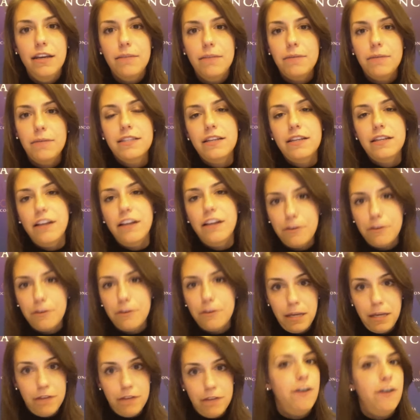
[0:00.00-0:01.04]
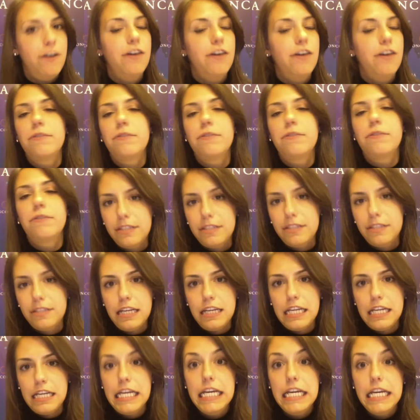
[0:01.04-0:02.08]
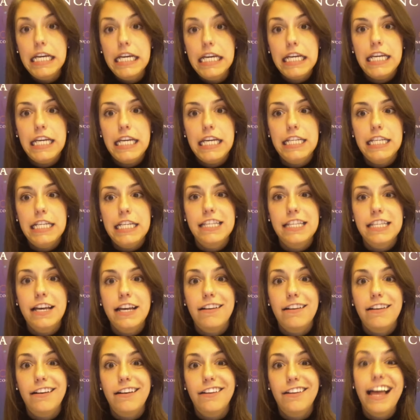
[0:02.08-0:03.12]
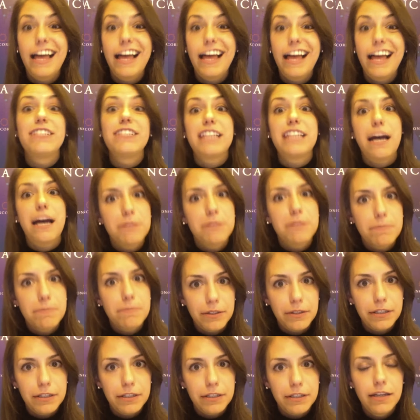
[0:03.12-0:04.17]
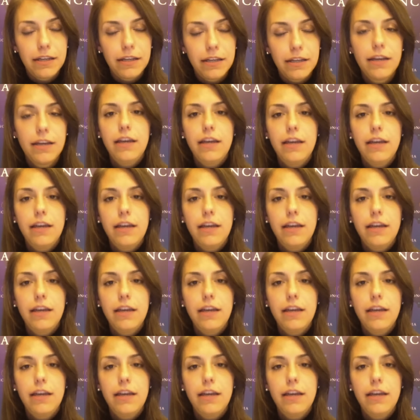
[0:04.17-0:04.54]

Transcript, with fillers: because another pitfall that we've seen is a lack of adaptability.